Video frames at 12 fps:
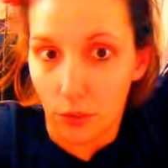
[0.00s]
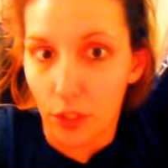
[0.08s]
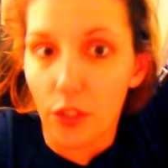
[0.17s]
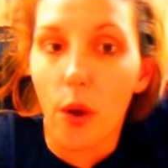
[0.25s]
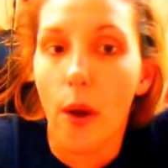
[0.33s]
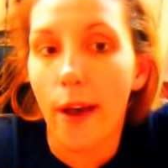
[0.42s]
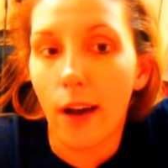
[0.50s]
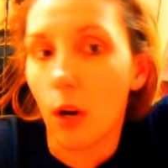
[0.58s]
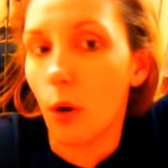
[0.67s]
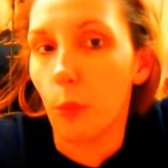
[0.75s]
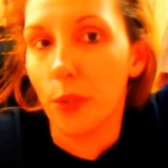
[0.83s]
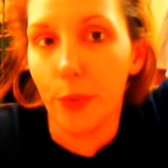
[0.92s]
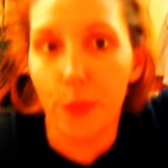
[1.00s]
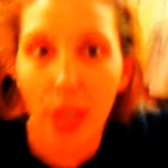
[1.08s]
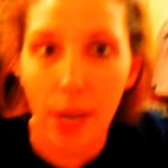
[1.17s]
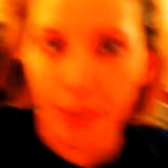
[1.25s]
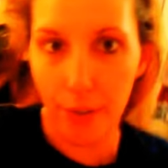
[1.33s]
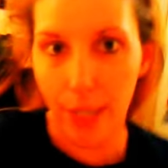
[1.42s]
You know how when you
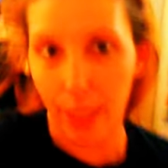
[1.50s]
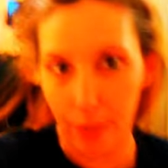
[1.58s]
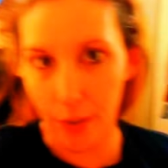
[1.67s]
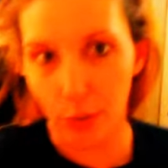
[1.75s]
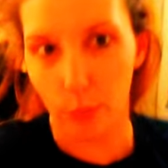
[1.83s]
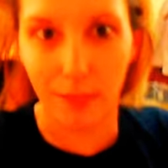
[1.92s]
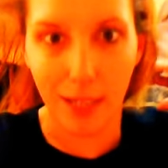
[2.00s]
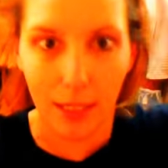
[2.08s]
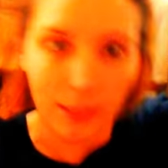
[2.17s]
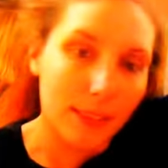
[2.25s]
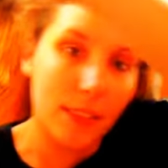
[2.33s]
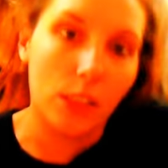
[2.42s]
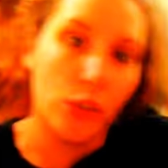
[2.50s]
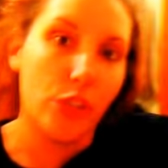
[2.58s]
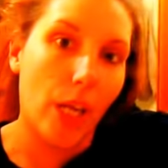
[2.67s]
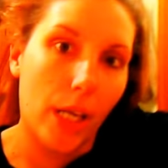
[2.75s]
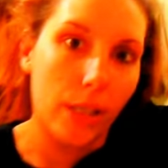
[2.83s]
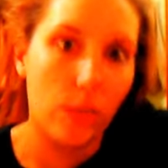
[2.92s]
dye your hair, you can kind of see it
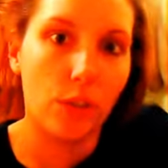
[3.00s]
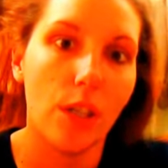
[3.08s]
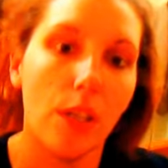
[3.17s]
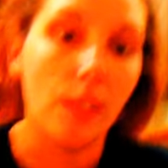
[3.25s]
change.